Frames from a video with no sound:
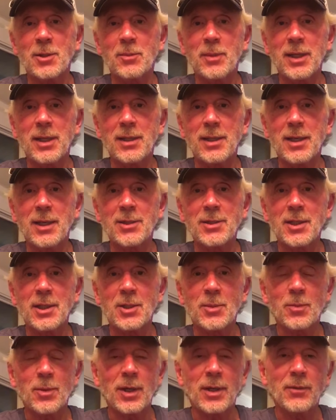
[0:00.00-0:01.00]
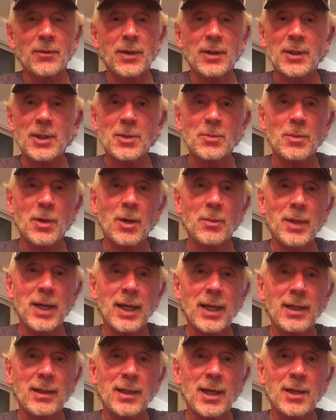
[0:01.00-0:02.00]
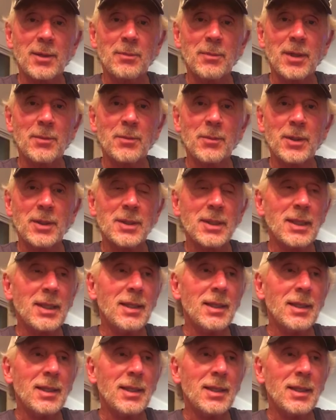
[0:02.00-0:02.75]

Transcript: be of Dusty Springfield, and it's brought back a lot of memories.